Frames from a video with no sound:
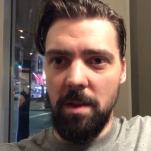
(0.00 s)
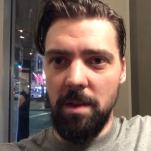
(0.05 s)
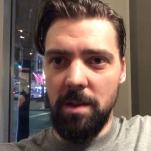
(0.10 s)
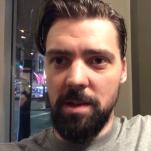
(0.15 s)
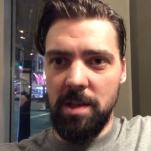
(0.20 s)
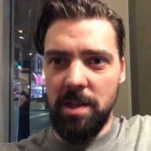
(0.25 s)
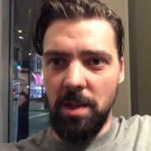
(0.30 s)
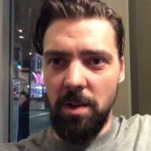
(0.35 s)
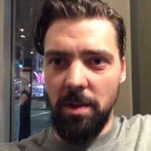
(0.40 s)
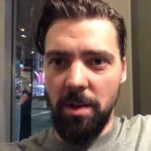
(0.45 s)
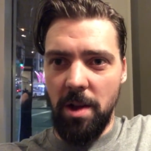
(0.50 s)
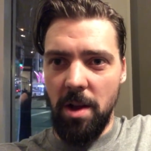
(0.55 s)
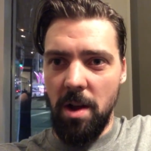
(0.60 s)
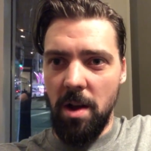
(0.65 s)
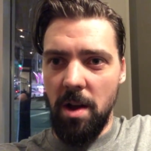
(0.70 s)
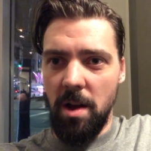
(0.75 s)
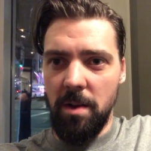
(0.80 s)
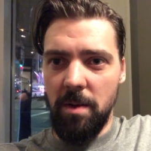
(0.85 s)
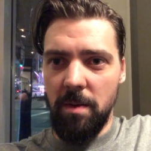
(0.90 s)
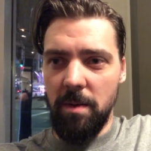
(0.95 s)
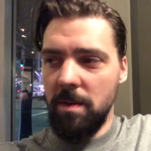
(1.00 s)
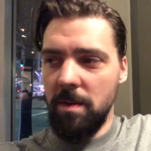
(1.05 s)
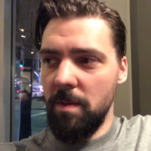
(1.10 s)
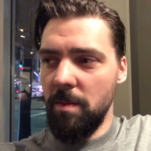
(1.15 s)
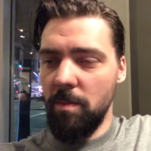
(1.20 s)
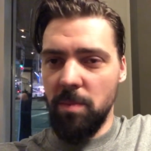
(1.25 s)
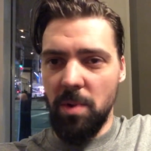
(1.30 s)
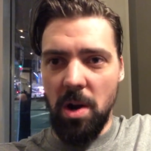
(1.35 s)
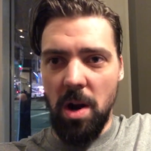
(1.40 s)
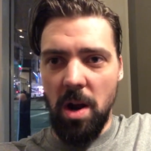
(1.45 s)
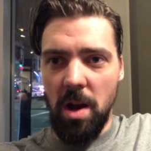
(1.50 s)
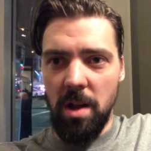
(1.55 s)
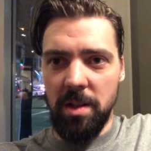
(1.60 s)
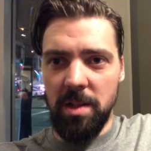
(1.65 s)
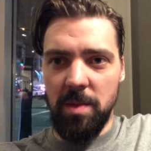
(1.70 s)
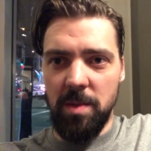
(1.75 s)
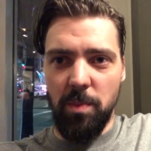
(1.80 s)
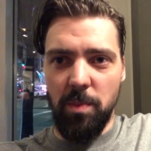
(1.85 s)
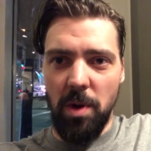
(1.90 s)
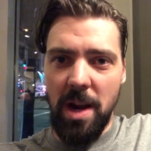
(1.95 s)
silicone,
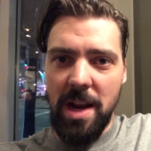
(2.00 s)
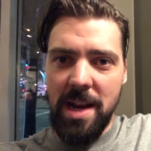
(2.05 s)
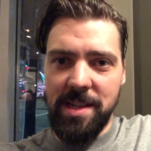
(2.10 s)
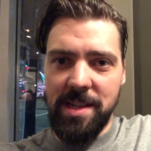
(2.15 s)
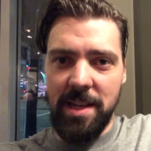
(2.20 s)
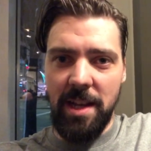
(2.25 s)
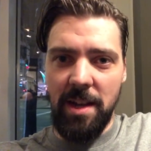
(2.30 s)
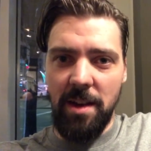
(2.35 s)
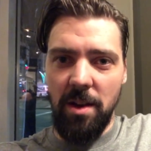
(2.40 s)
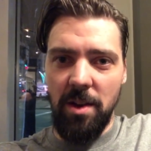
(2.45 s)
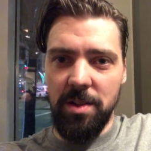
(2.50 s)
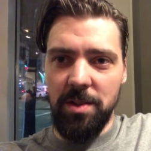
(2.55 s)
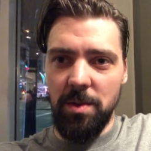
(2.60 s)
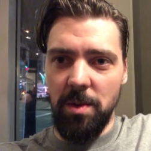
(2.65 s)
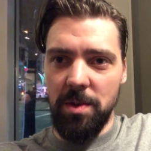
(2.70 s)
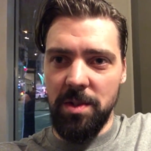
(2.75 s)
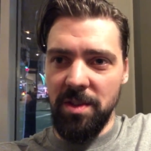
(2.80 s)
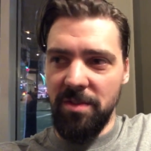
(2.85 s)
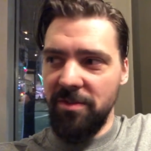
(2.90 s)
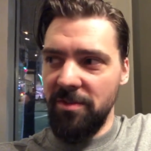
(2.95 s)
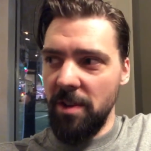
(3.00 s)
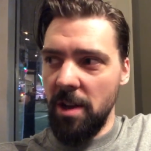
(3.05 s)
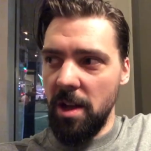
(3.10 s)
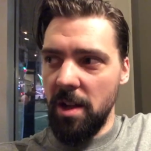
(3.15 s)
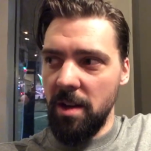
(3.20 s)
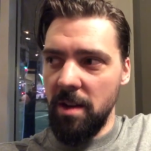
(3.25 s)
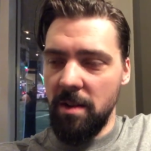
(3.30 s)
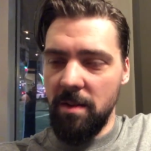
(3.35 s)
bronze, brazing, and all sorts of fun